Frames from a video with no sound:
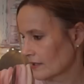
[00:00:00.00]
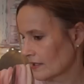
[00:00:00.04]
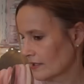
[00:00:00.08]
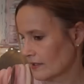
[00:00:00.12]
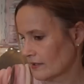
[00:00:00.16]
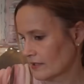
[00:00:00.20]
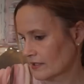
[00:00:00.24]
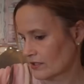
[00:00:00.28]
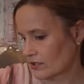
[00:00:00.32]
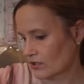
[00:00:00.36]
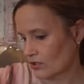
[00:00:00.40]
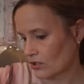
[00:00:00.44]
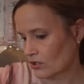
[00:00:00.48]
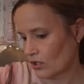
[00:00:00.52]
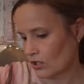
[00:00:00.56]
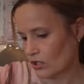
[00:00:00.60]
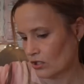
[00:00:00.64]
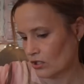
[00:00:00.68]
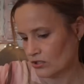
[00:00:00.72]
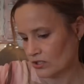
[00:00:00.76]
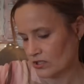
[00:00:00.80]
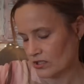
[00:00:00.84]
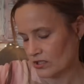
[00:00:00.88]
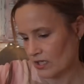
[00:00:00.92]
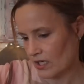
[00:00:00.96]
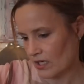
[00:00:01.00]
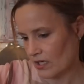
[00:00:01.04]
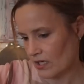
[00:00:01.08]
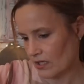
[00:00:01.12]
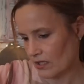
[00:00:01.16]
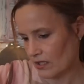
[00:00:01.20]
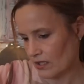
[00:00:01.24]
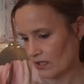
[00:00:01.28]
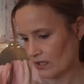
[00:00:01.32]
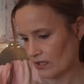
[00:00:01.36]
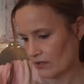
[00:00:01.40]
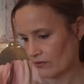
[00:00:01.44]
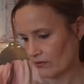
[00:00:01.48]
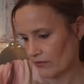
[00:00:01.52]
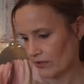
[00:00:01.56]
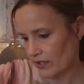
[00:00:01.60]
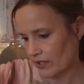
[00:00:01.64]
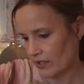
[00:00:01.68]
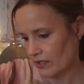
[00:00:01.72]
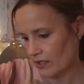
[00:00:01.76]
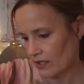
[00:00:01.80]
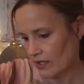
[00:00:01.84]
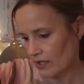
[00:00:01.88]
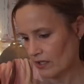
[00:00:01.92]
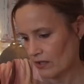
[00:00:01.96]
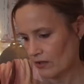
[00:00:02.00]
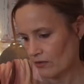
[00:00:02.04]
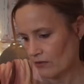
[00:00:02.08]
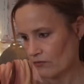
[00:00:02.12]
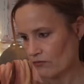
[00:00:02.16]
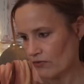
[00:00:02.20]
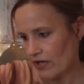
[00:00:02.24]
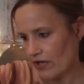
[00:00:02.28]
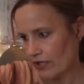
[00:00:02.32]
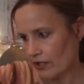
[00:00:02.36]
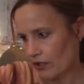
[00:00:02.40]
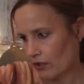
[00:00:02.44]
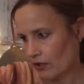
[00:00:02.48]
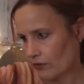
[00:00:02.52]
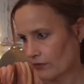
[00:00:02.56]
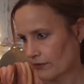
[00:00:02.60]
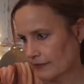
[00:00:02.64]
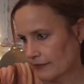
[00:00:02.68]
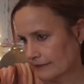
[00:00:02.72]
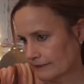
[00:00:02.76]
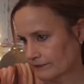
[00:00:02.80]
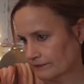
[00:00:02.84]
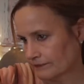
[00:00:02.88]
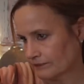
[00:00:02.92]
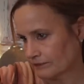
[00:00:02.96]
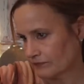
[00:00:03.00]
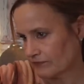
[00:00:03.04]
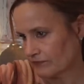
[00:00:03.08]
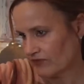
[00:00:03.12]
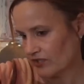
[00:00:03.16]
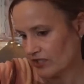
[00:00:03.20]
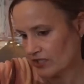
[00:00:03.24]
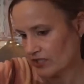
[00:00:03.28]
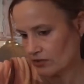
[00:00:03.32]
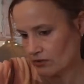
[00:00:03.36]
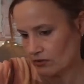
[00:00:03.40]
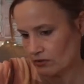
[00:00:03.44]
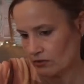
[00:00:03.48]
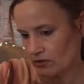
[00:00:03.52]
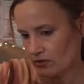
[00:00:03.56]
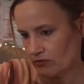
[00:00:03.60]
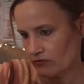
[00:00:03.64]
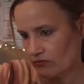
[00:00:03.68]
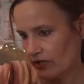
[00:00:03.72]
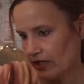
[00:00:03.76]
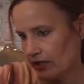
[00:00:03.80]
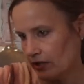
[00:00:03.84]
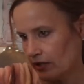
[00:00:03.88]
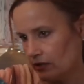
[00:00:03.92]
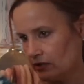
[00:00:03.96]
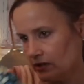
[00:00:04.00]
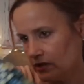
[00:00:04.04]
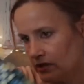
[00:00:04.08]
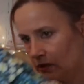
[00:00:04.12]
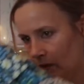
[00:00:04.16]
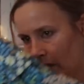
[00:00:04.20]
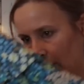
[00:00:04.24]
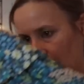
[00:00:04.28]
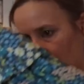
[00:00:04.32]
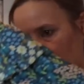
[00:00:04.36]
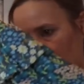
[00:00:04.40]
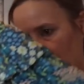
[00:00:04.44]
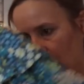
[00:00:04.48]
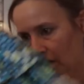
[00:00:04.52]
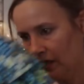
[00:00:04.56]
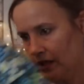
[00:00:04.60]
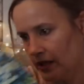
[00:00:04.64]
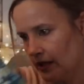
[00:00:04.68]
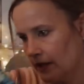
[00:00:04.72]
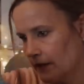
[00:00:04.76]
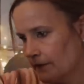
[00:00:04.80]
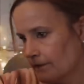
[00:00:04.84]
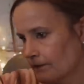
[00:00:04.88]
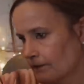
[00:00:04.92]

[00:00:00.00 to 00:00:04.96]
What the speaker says: in this gorgeous art gallery rayon, viscose rayons, quite sheer,